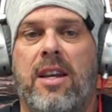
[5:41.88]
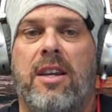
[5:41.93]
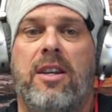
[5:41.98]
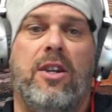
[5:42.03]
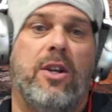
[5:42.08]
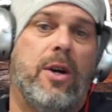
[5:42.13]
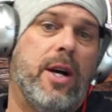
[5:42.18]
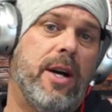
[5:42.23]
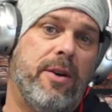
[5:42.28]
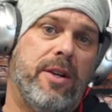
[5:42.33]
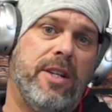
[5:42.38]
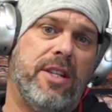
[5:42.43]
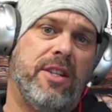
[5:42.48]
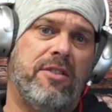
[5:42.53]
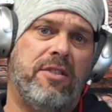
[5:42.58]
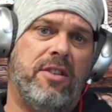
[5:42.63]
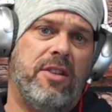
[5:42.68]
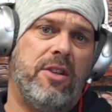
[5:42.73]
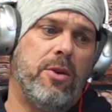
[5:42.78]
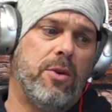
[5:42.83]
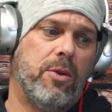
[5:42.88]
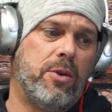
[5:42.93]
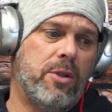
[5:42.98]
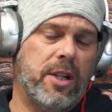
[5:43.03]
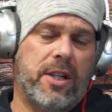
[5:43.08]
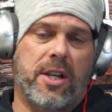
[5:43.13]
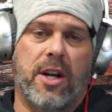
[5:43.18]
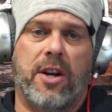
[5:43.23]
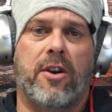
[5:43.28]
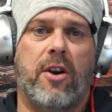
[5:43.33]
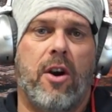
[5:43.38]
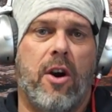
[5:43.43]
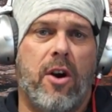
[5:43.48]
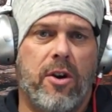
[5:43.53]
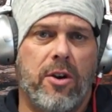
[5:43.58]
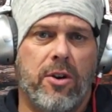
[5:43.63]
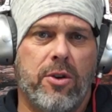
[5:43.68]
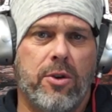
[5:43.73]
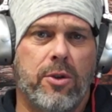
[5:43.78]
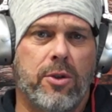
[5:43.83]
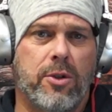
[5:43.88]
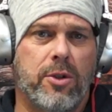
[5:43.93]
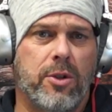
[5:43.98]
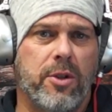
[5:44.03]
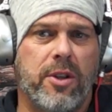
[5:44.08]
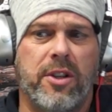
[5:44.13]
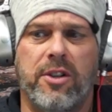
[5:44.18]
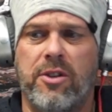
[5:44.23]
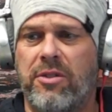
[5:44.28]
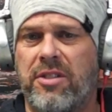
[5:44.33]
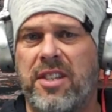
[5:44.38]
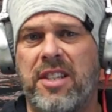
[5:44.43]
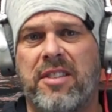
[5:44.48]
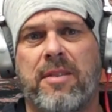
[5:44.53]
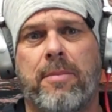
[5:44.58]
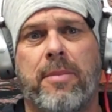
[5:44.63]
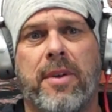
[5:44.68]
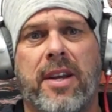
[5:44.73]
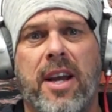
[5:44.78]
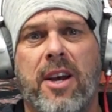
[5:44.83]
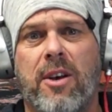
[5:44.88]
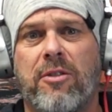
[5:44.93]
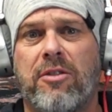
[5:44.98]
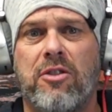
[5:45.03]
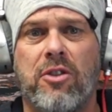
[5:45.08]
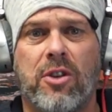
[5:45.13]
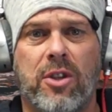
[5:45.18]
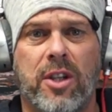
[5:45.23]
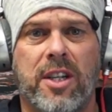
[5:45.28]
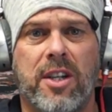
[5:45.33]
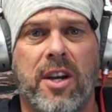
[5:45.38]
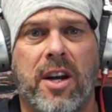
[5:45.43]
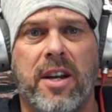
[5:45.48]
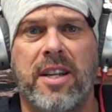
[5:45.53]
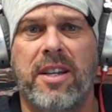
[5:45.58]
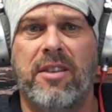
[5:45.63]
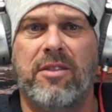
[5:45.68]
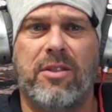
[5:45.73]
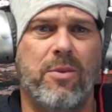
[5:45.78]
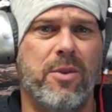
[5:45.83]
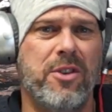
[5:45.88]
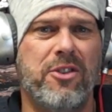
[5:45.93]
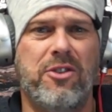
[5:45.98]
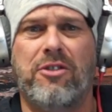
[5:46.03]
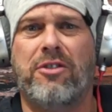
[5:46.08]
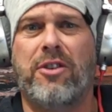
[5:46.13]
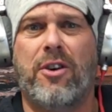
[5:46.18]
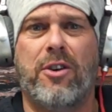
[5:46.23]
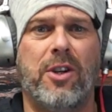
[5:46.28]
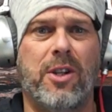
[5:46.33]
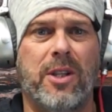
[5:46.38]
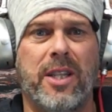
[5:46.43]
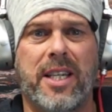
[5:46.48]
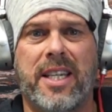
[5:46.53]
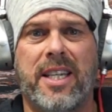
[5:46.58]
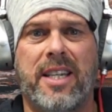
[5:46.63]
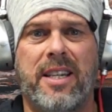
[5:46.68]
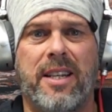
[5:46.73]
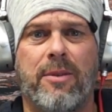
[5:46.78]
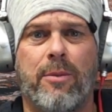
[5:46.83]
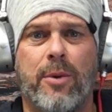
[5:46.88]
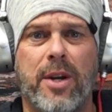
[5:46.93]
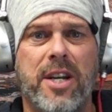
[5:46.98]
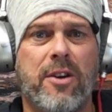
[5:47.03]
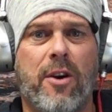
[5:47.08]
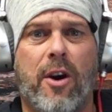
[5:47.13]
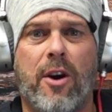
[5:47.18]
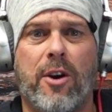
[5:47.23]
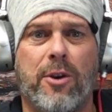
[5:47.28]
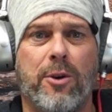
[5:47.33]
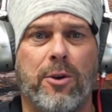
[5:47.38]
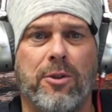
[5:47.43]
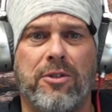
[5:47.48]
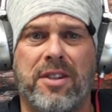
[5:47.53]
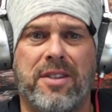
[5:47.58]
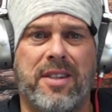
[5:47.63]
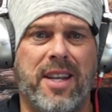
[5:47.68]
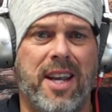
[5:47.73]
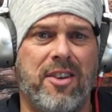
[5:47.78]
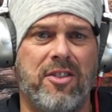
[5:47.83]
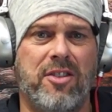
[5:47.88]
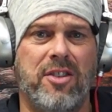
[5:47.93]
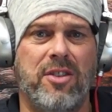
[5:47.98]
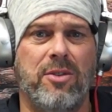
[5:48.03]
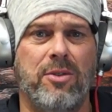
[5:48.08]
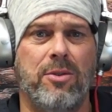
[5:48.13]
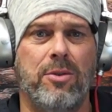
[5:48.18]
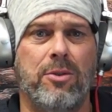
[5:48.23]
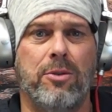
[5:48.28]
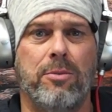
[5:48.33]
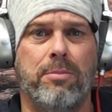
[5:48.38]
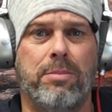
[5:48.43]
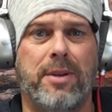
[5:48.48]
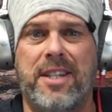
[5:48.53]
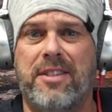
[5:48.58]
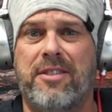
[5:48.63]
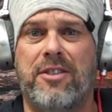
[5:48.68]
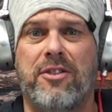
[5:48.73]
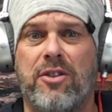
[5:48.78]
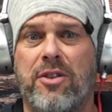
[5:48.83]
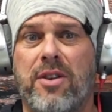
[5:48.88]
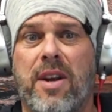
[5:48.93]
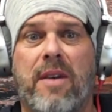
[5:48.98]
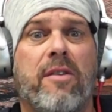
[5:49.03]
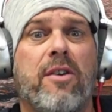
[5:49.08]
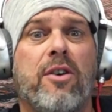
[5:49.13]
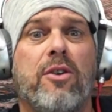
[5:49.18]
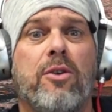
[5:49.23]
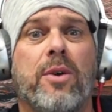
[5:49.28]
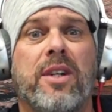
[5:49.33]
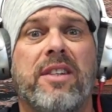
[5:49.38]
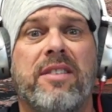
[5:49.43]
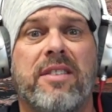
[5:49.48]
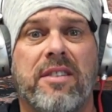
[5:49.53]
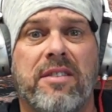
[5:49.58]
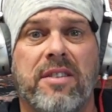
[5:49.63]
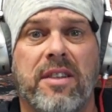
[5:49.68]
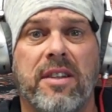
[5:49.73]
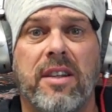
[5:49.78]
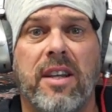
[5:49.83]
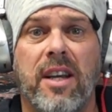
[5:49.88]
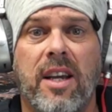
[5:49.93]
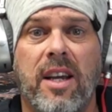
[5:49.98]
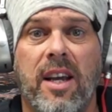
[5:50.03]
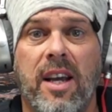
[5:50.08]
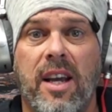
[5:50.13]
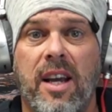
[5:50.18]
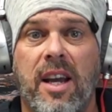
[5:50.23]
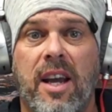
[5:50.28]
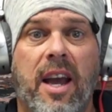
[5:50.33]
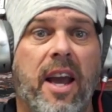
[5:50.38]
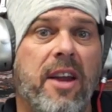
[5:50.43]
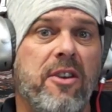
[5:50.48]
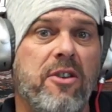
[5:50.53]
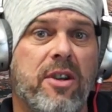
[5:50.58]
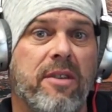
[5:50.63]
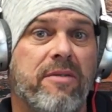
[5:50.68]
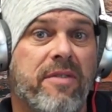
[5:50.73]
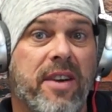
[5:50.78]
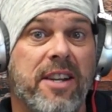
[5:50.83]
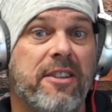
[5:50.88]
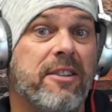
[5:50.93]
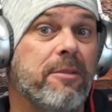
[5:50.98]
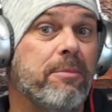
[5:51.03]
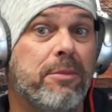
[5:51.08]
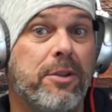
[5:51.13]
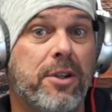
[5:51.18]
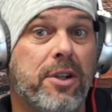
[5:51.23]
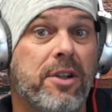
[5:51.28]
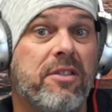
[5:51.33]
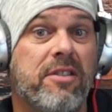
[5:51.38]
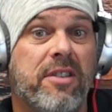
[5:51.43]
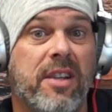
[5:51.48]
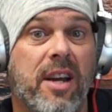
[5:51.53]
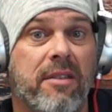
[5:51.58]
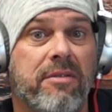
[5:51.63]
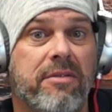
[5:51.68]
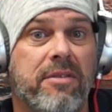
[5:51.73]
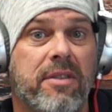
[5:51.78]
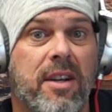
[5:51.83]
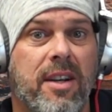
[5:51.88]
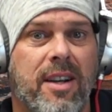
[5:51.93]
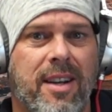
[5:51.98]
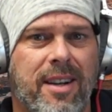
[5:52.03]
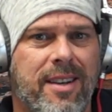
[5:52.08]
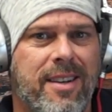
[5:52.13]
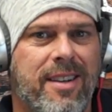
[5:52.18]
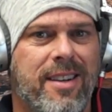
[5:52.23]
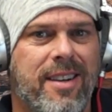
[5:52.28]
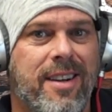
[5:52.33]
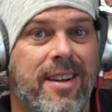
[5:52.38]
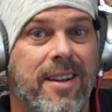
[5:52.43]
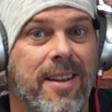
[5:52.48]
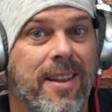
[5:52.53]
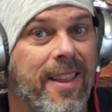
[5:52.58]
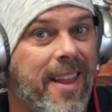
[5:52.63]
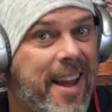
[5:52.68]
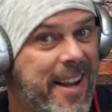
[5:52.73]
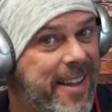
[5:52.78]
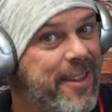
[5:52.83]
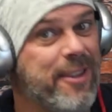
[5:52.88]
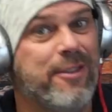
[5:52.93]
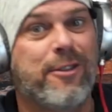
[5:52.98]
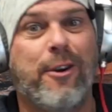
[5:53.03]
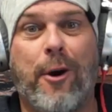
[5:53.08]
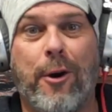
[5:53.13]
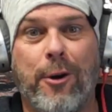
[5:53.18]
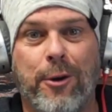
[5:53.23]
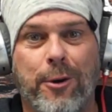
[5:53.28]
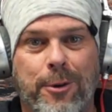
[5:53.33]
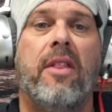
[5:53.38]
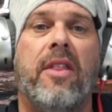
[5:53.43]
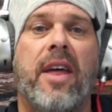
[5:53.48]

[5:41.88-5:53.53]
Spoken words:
You know how it is. You click on an article and then you see something else and you click on it. So once you start clicking and reading articles, it takes you to places you never knew existed. And you can find some good stuff. Like this article.